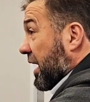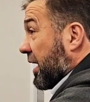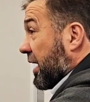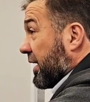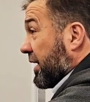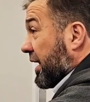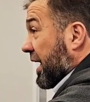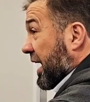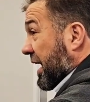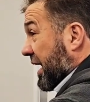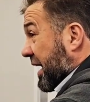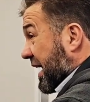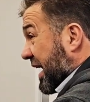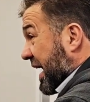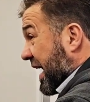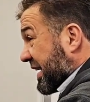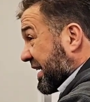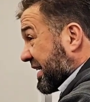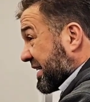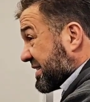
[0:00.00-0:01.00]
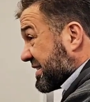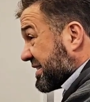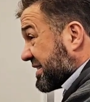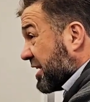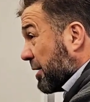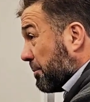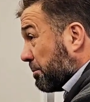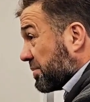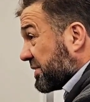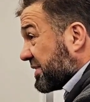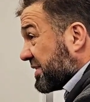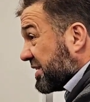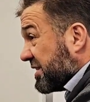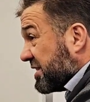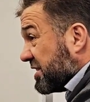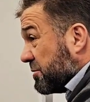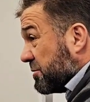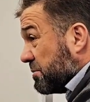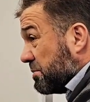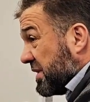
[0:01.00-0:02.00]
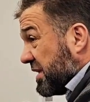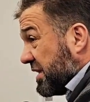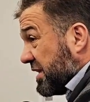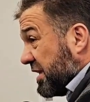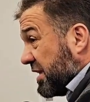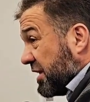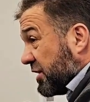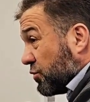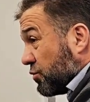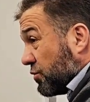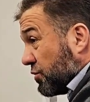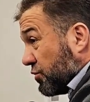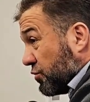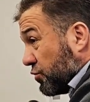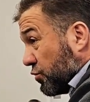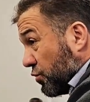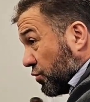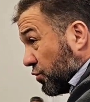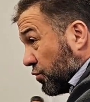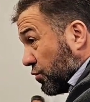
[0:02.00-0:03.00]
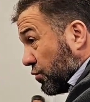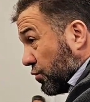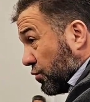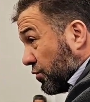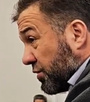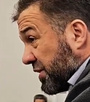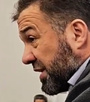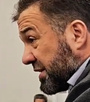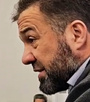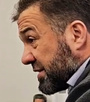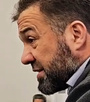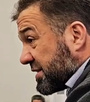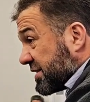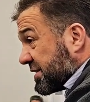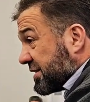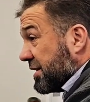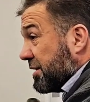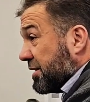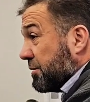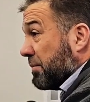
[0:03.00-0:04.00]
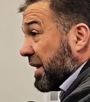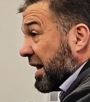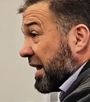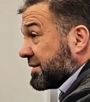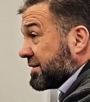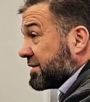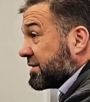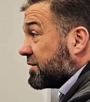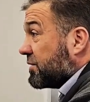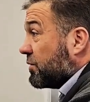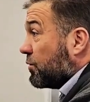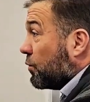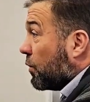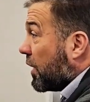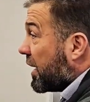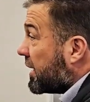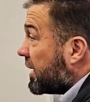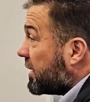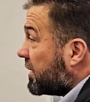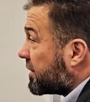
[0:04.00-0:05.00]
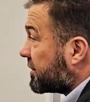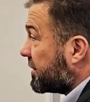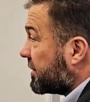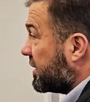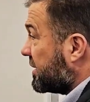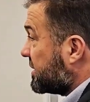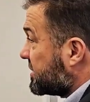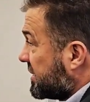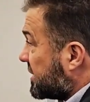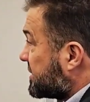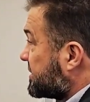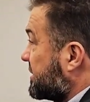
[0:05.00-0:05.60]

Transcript: Allah accepted me to do this, but wala yarda. He's not